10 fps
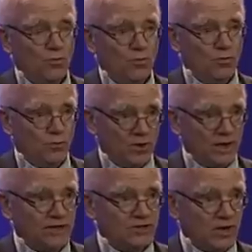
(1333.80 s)
we're
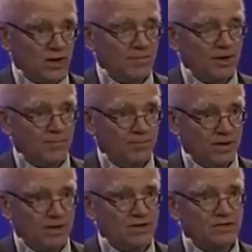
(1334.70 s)
really talking about
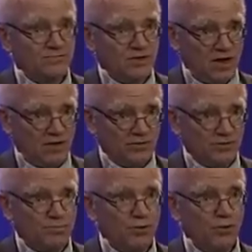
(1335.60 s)
billions of dollars
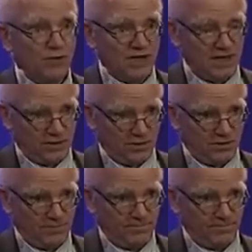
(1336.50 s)
per year.